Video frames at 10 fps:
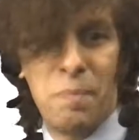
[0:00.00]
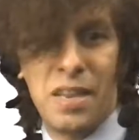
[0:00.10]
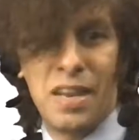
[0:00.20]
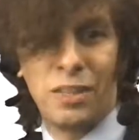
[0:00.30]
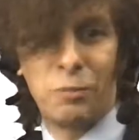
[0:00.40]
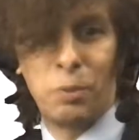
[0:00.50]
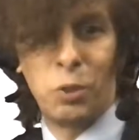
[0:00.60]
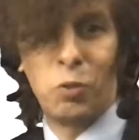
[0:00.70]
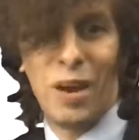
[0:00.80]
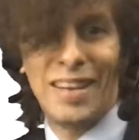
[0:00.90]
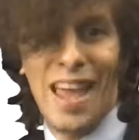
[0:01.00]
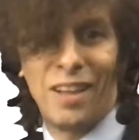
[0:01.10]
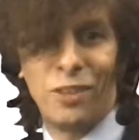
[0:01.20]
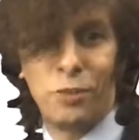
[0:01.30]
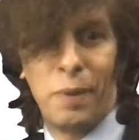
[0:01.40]
meaning this blue
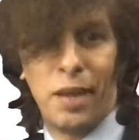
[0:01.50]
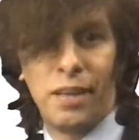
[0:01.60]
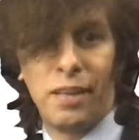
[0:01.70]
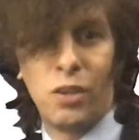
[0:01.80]
rectangle is big,